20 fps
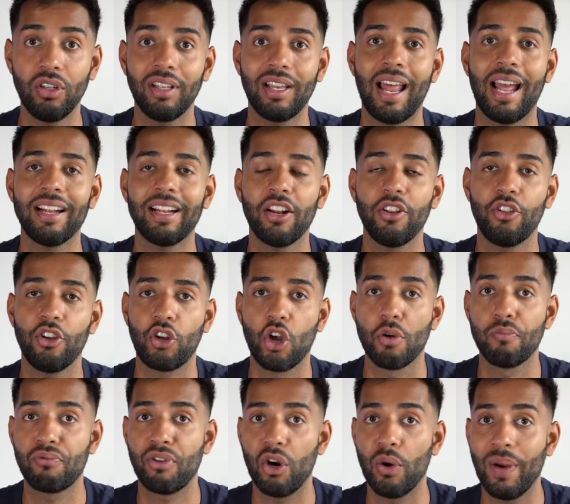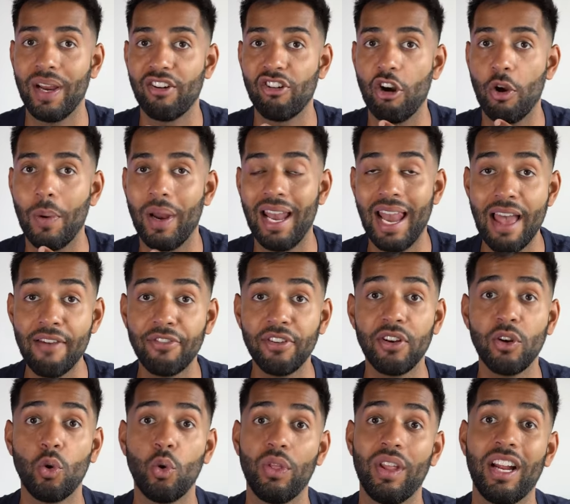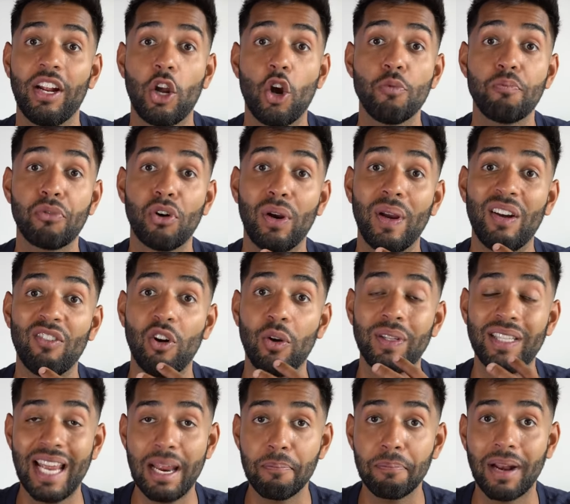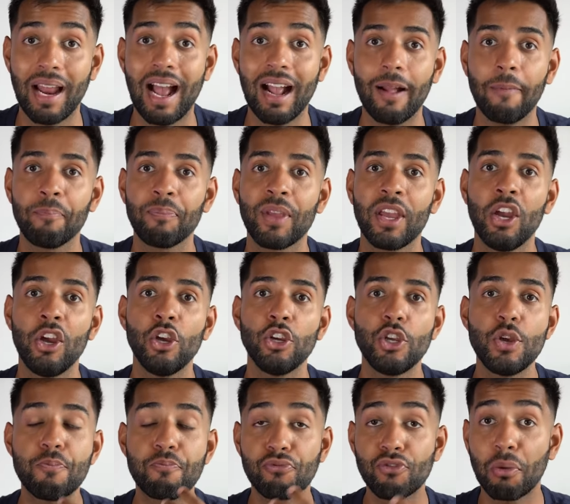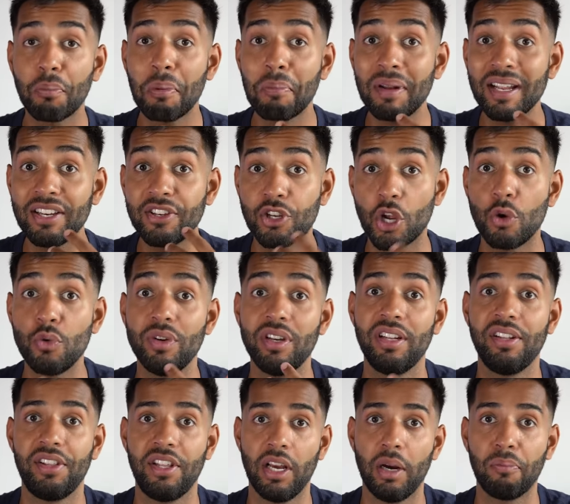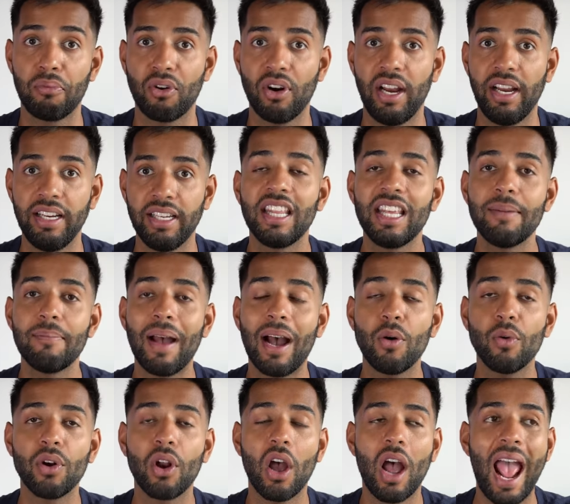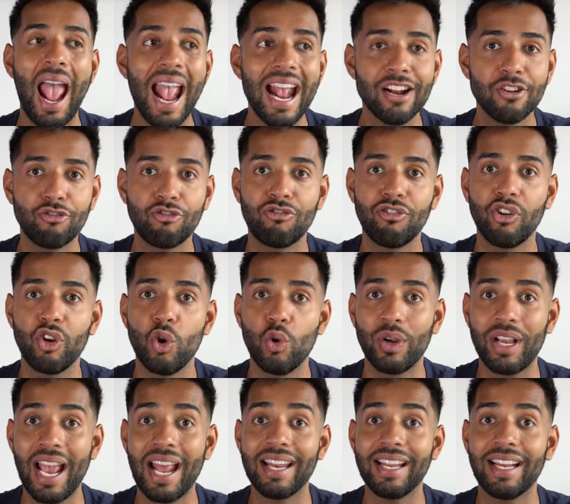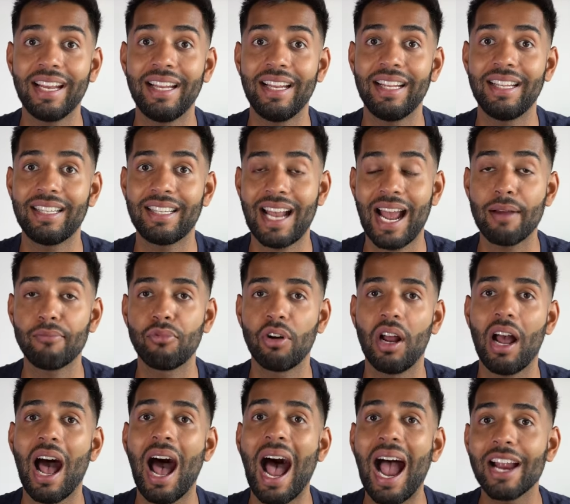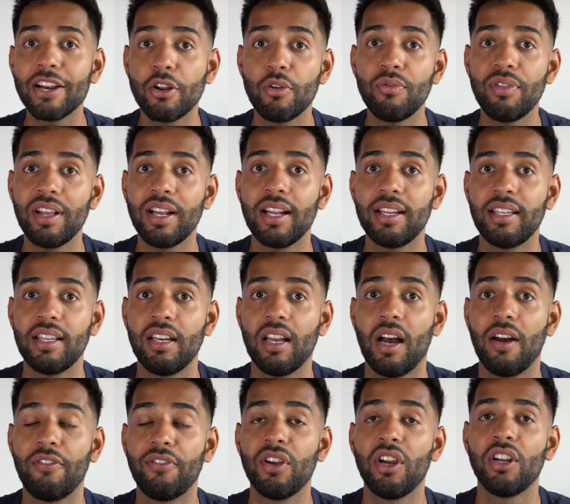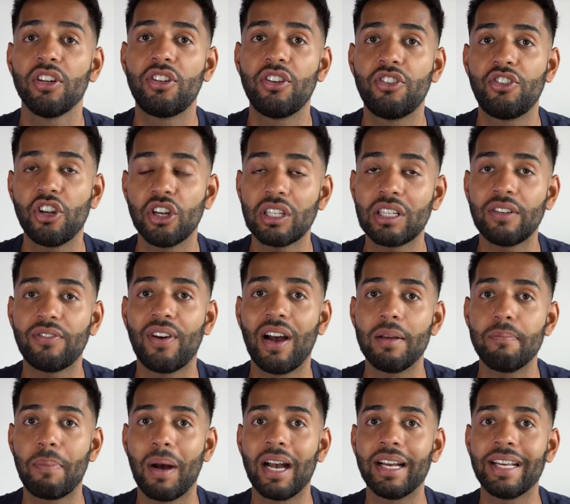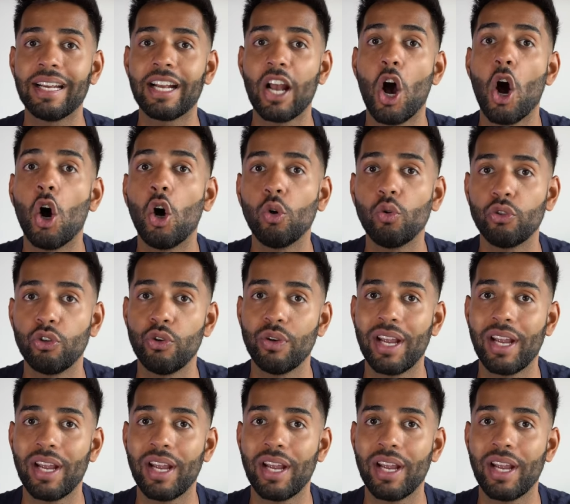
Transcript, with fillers: like the GoPro Hero 11 or the GoPro Hero 10 Black, you probably don't need the upgrade. The amount extra you're getting in this camera, I don't think is enough to justify buying a whole new